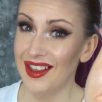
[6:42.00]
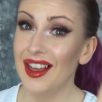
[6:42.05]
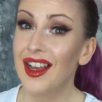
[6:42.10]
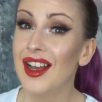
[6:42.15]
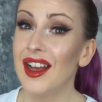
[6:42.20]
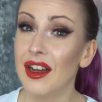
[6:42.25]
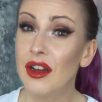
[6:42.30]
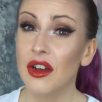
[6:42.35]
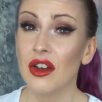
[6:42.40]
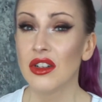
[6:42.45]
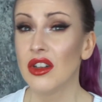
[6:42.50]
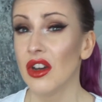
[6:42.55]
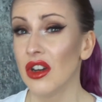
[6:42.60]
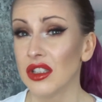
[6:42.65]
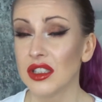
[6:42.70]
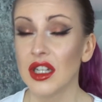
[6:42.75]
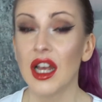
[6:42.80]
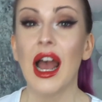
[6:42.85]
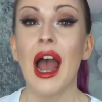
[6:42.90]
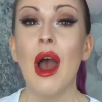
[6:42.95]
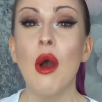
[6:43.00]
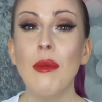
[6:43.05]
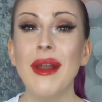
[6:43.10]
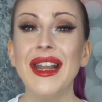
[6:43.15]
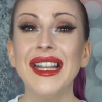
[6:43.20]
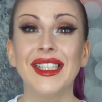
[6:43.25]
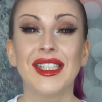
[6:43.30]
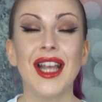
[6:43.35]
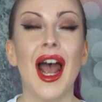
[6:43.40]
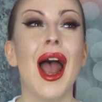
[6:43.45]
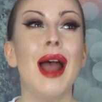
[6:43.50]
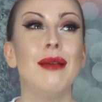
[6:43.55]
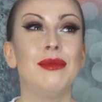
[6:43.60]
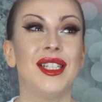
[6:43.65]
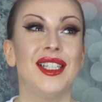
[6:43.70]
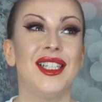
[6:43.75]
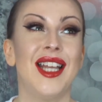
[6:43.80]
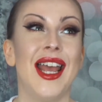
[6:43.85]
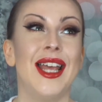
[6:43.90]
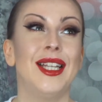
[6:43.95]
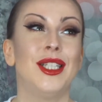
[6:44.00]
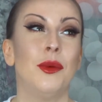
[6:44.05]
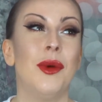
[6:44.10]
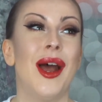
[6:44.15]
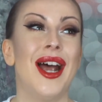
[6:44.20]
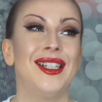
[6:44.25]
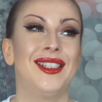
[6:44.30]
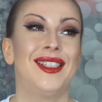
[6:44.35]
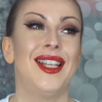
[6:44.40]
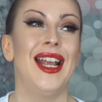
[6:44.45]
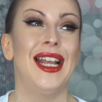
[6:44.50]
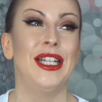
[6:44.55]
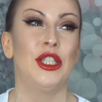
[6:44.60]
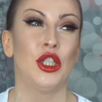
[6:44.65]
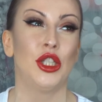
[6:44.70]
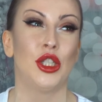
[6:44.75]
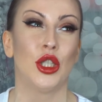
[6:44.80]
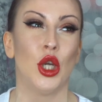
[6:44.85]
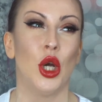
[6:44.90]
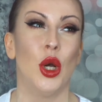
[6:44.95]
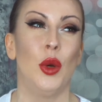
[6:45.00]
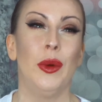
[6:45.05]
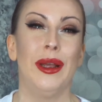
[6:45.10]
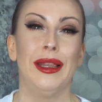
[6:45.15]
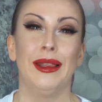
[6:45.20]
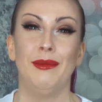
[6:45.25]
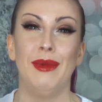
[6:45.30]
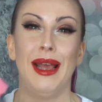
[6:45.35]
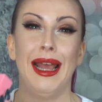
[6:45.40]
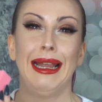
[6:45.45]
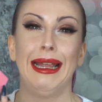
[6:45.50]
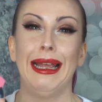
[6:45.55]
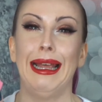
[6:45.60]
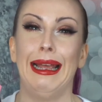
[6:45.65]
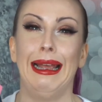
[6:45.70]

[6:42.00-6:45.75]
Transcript: Oh, God. How many times a day do I say just go with me?